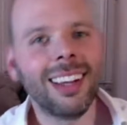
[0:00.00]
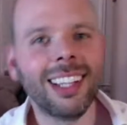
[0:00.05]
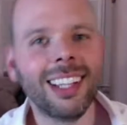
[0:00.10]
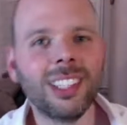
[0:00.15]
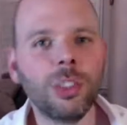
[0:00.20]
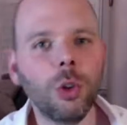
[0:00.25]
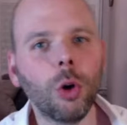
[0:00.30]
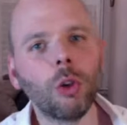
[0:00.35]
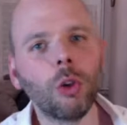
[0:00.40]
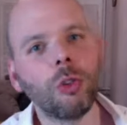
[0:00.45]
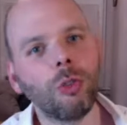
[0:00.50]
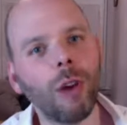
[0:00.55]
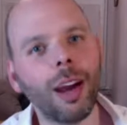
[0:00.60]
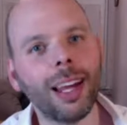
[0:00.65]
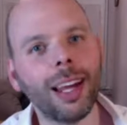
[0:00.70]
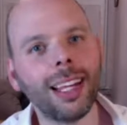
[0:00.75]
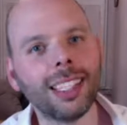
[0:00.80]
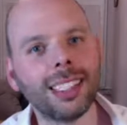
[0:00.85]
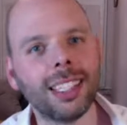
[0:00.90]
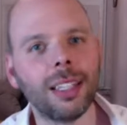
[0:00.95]
It's not
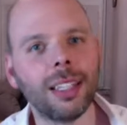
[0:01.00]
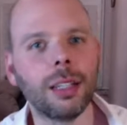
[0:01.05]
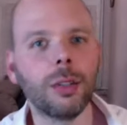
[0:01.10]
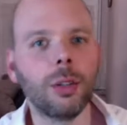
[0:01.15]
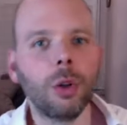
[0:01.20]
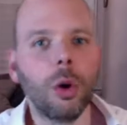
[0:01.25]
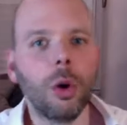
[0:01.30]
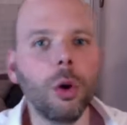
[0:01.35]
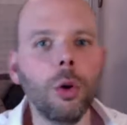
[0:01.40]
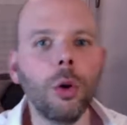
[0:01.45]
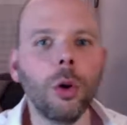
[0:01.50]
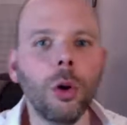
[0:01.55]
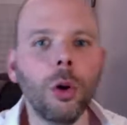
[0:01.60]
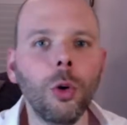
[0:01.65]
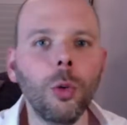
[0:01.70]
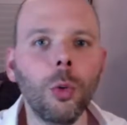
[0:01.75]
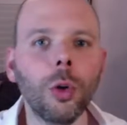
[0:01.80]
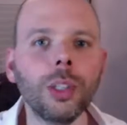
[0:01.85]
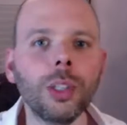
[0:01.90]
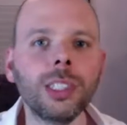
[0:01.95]
great, is it?
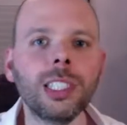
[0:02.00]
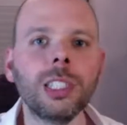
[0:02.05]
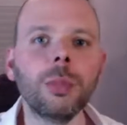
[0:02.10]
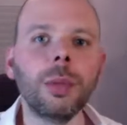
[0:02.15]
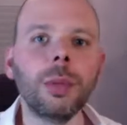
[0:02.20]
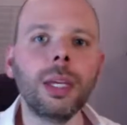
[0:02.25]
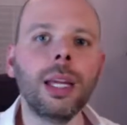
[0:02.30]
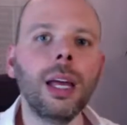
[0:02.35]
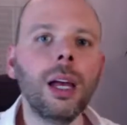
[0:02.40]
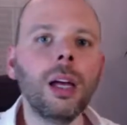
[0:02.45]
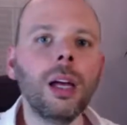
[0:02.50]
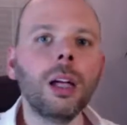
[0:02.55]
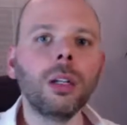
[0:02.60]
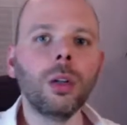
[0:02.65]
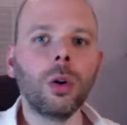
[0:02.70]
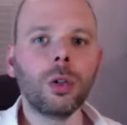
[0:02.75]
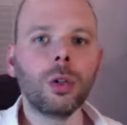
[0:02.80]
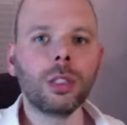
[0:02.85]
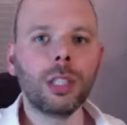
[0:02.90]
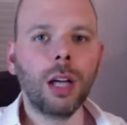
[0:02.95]
Who wanted to be
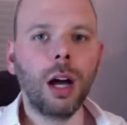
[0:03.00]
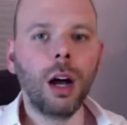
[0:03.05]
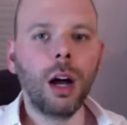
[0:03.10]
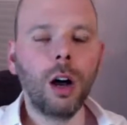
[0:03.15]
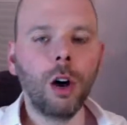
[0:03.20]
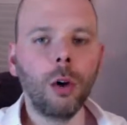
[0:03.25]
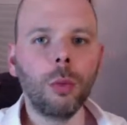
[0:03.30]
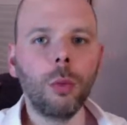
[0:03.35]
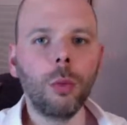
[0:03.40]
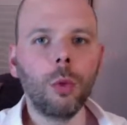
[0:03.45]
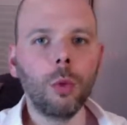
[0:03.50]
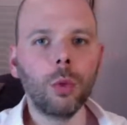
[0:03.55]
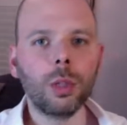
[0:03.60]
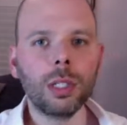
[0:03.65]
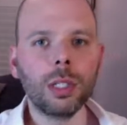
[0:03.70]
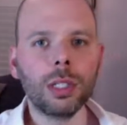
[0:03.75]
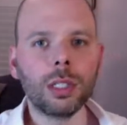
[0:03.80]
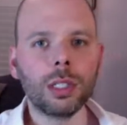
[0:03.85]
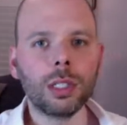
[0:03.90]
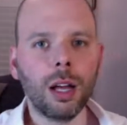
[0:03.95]
locked at home all
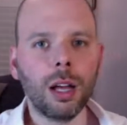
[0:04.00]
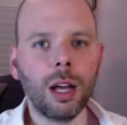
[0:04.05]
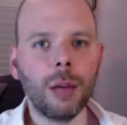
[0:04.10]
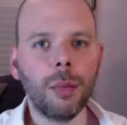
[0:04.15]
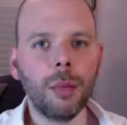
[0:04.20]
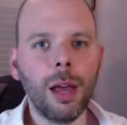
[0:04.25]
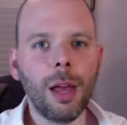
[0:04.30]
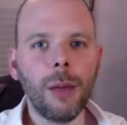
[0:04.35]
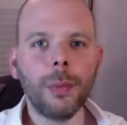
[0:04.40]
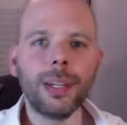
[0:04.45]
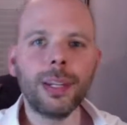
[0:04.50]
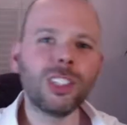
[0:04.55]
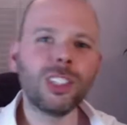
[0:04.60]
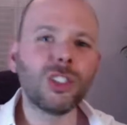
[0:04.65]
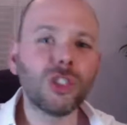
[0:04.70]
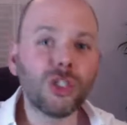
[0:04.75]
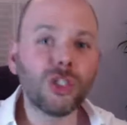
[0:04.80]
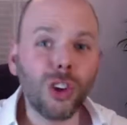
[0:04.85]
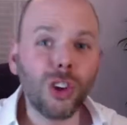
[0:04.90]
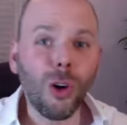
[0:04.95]
this time? I mean, it's
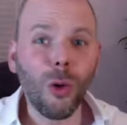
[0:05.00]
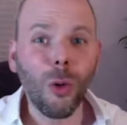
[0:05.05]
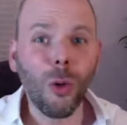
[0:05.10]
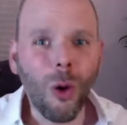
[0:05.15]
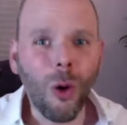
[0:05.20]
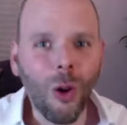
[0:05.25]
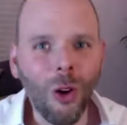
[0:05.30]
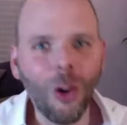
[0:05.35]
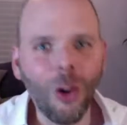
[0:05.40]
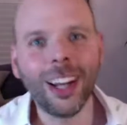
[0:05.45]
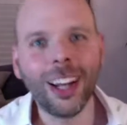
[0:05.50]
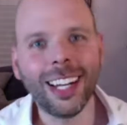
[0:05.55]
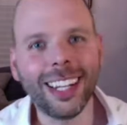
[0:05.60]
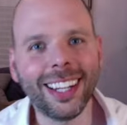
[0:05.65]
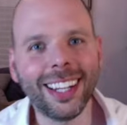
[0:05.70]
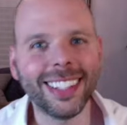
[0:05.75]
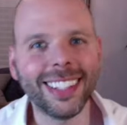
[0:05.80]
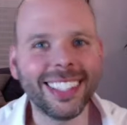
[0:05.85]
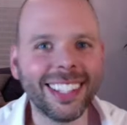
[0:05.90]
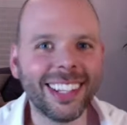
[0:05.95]
so hot
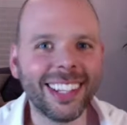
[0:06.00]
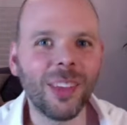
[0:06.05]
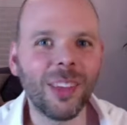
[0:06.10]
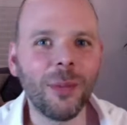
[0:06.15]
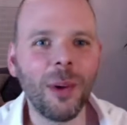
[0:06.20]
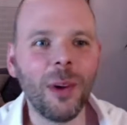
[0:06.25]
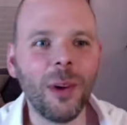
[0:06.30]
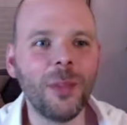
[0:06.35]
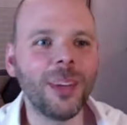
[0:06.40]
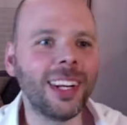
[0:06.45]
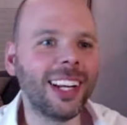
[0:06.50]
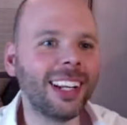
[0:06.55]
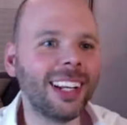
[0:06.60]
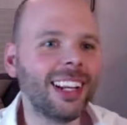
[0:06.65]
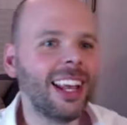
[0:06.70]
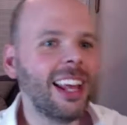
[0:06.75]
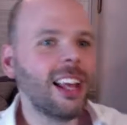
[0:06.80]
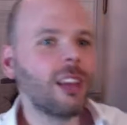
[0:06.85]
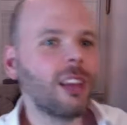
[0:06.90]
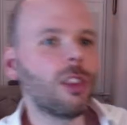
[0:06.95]
in London at the moment,
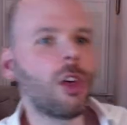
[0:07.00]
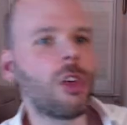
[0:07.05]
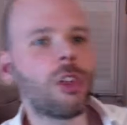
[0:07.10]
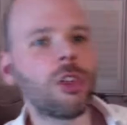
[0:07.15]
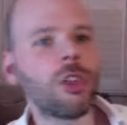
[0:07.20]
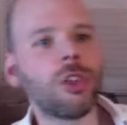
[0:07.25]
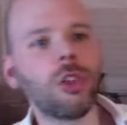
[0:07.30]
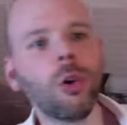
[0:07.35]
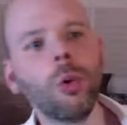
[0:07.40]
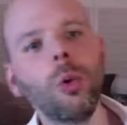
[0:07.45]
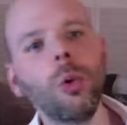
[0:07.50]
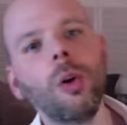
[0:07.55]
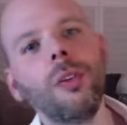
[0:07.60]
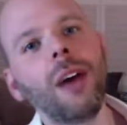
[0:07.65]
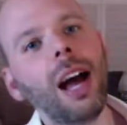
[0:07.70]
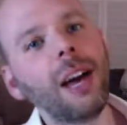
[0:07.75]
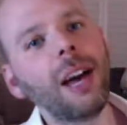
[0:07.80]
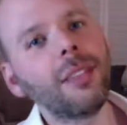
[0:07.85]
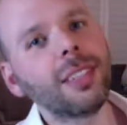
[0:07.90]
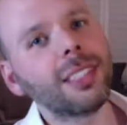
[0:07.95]
and the thought
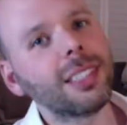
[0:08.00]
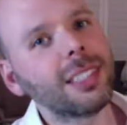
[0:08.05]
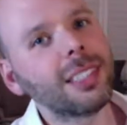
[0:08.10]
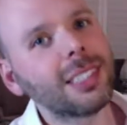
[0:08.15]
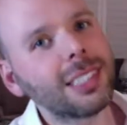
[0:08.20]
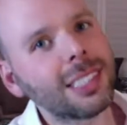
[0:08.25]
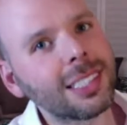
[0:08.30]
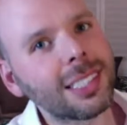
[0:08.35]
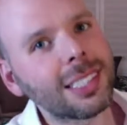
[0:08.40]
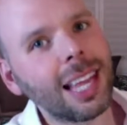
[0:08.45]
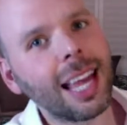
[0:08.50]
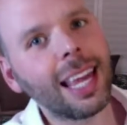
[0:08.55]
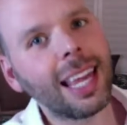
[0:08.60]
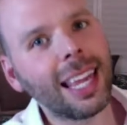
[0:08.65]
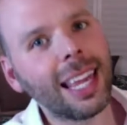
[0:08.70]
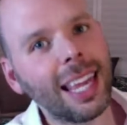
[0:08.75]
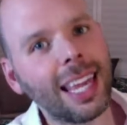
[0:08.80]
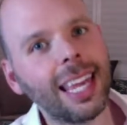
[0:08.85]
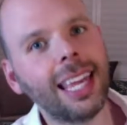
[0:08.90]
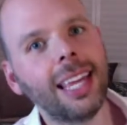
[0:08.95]
of having to
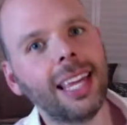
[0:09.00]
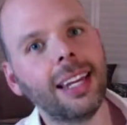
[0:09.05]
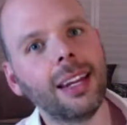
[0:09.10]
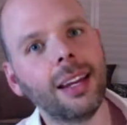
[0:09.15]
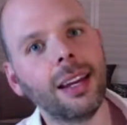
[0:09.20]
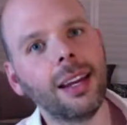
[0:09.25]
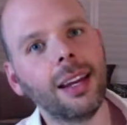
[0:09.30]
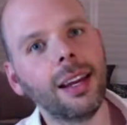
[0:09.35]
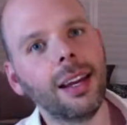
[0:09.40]
stay in